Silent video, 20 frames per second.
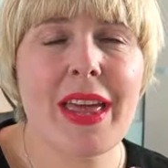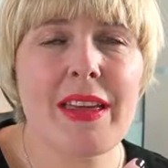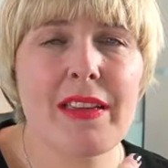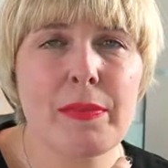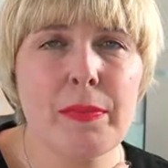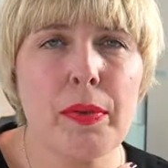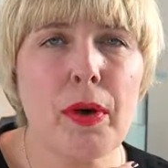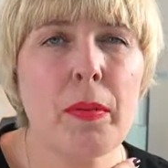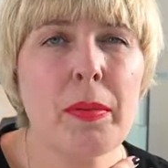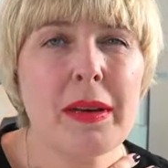
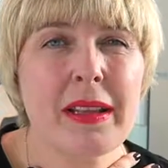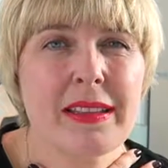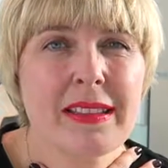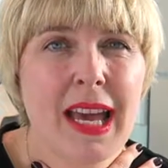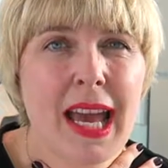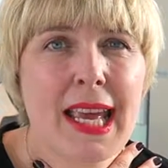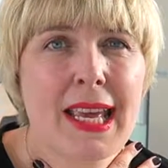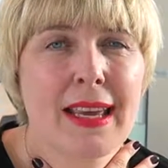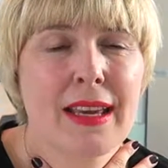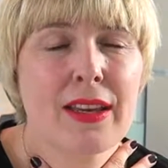it's probably
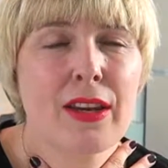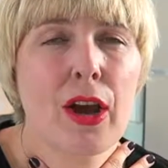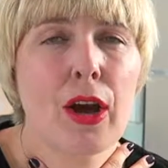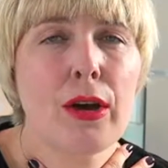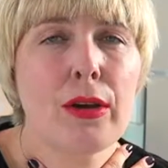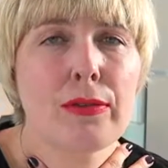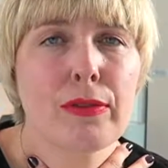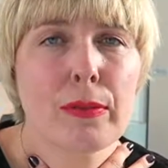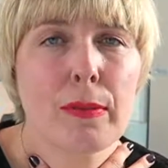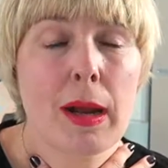taken
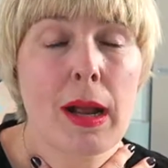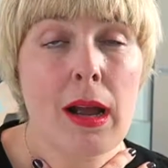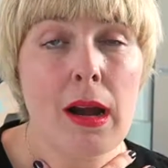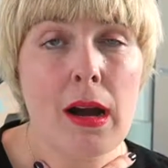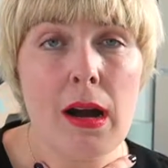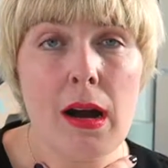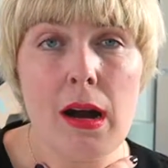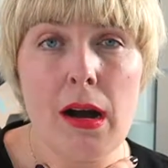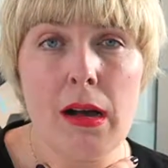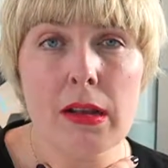over my
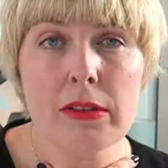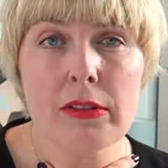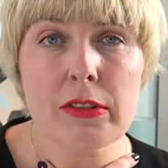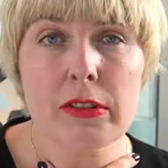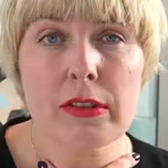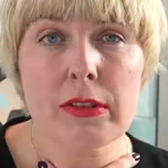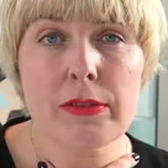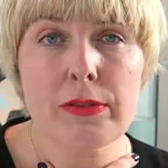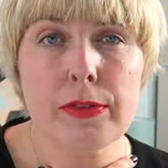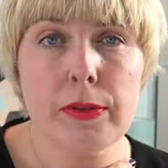heart
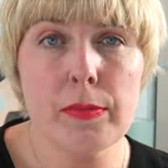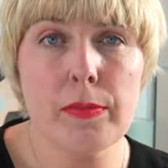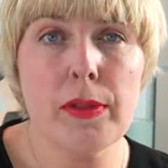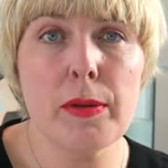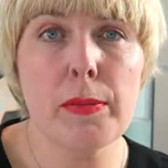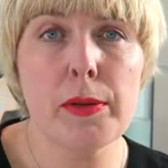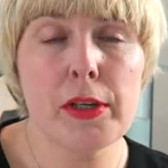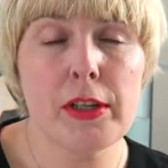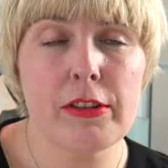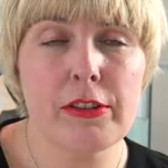from
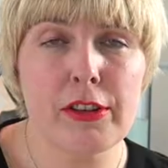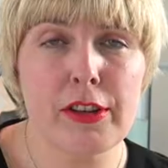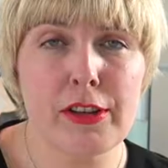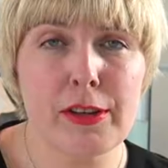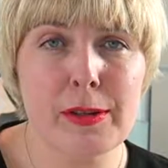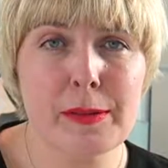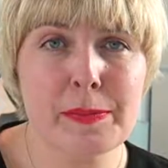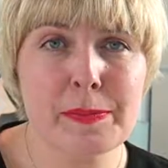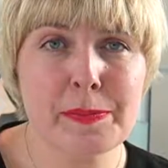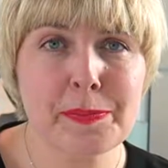the bullet
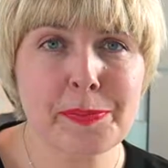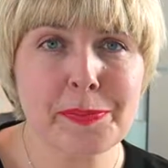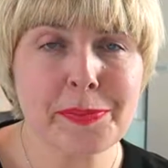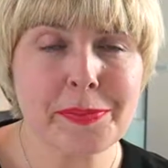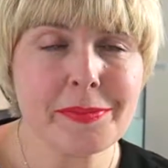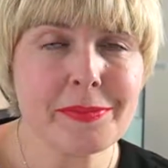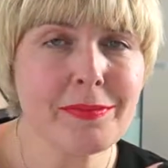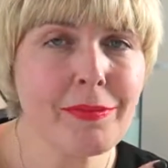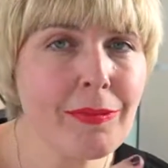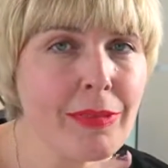journal.
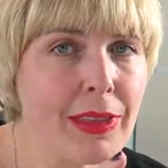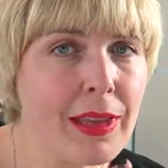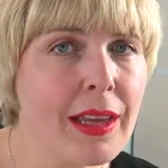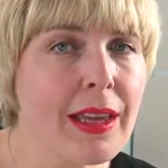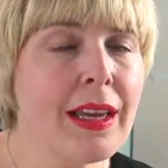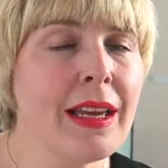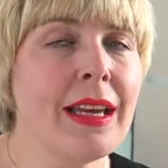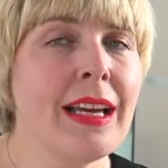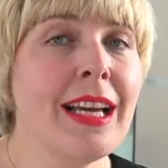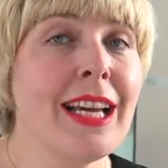
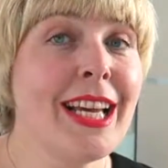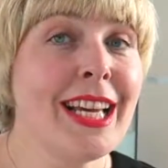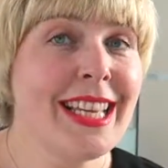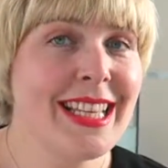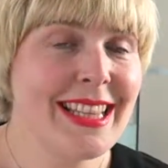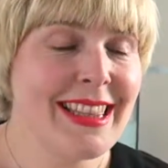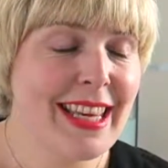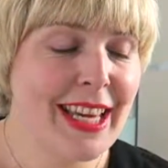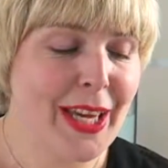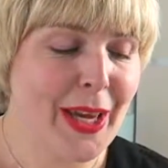
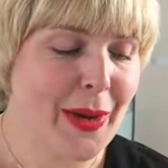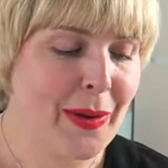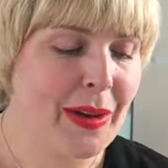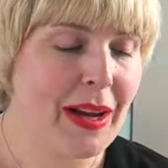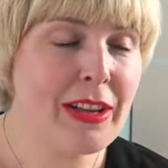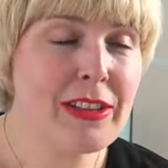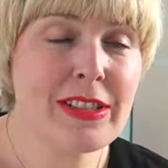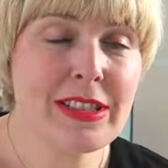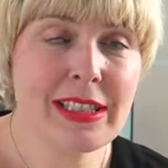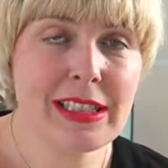There you go.
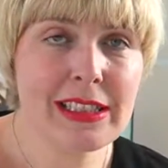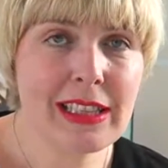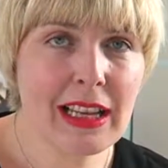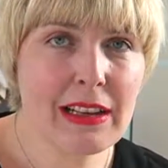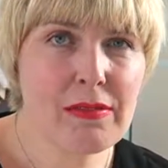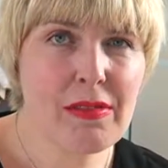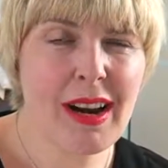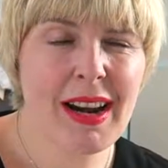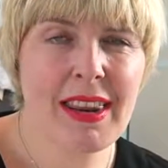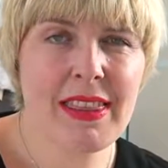I'd still
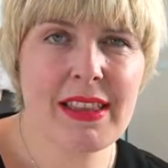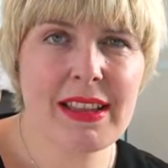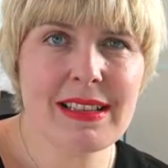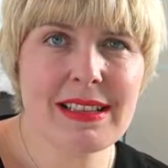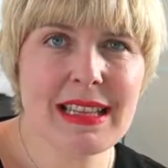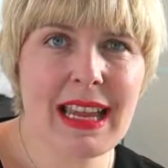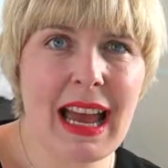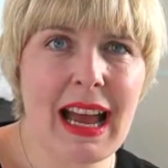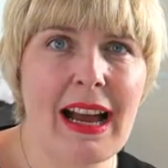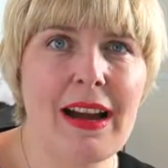like writing
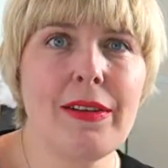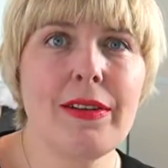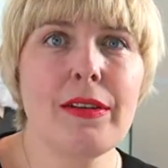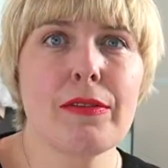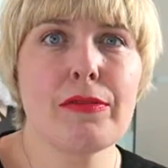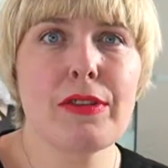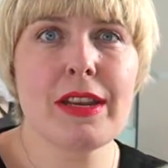things down.